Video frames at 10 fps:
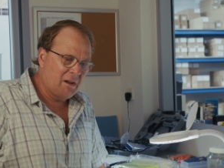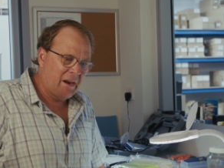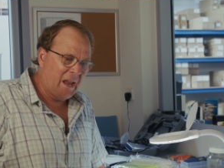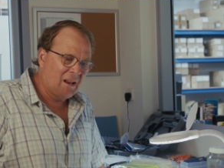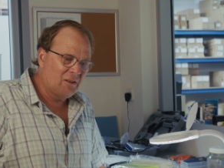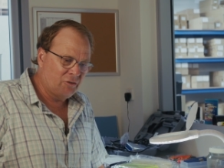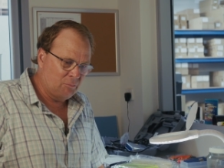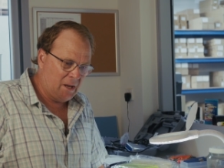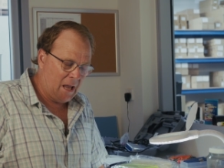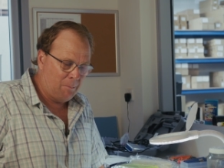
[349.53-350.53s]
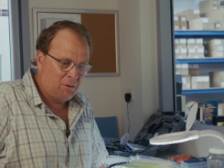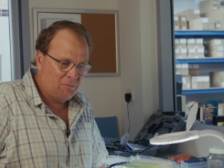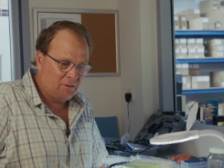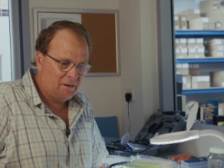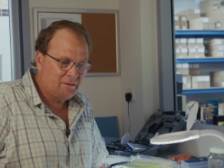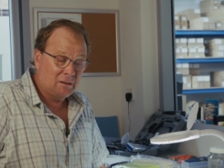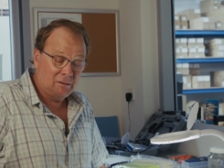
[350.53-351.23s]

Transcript: and anglers will be happy with this, and